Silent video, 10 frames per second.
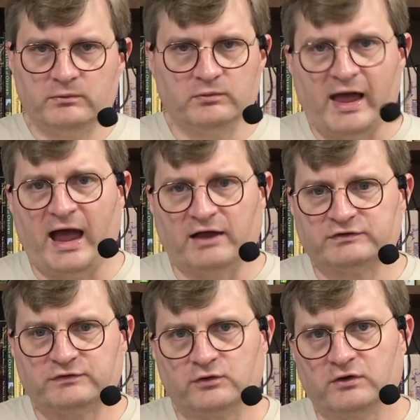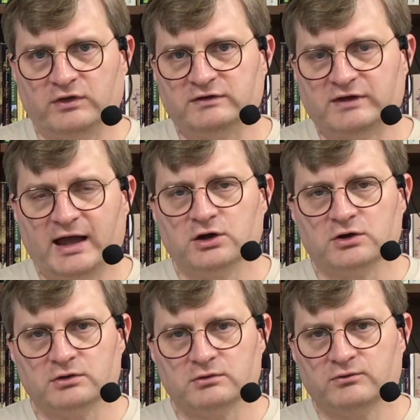last for the
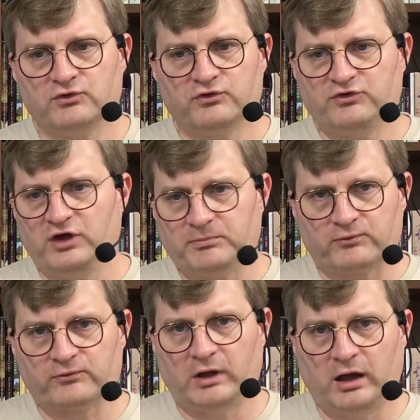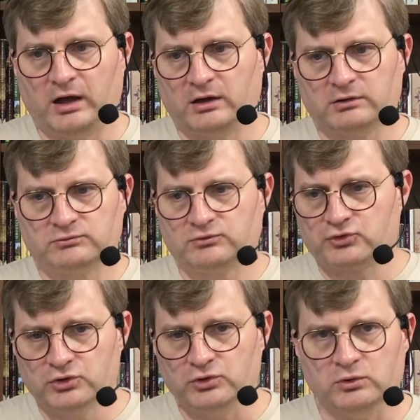entire ship
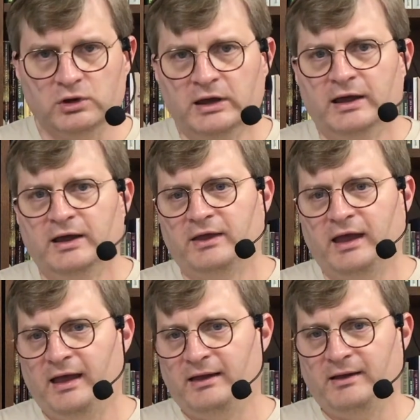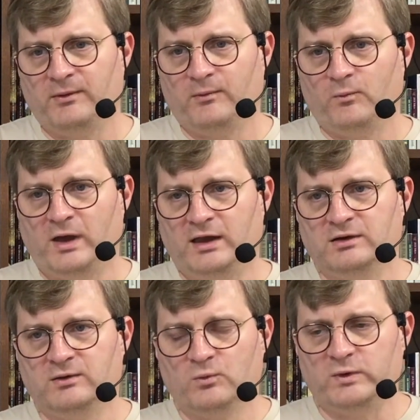crew
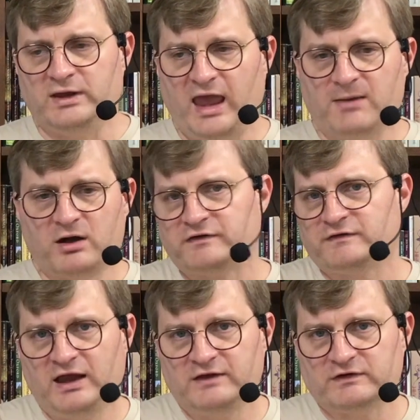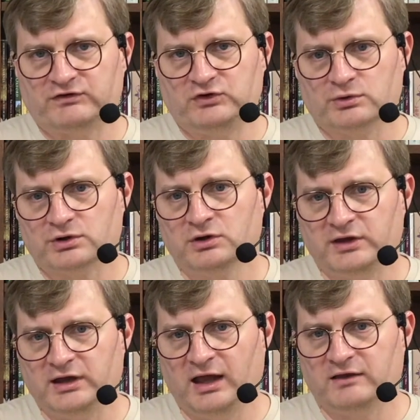when we came out of stasis too
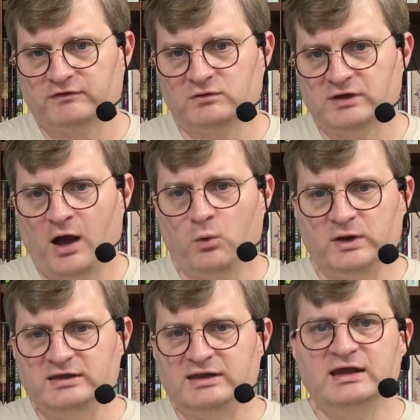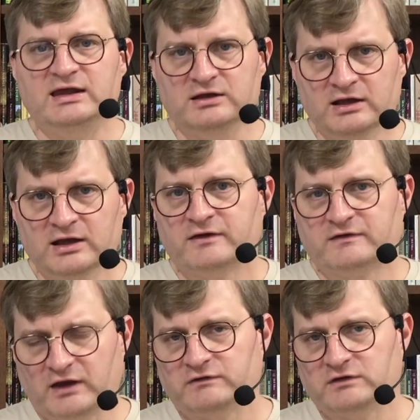early? And so now we need
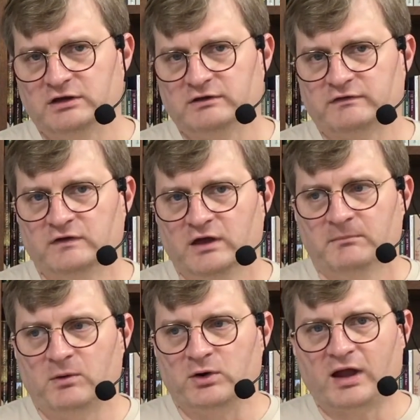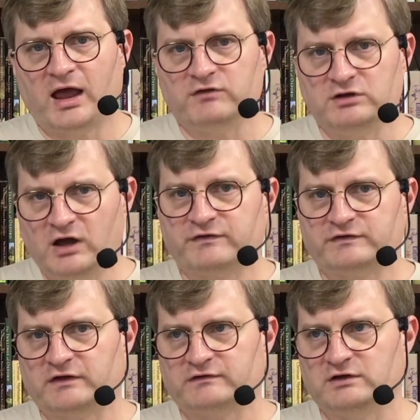sustenance, but we don't have enough
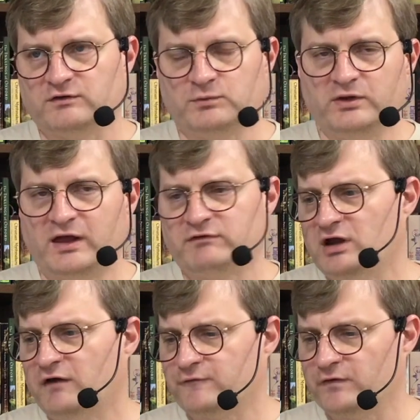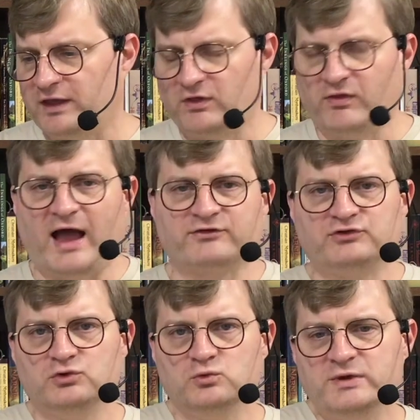sustenance. We only have enough for like the last
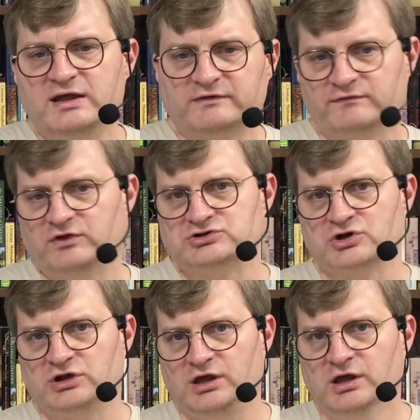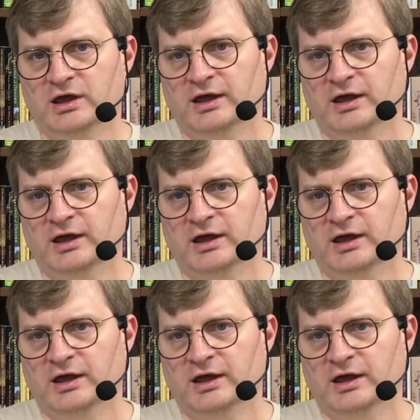2 weeks of the journey.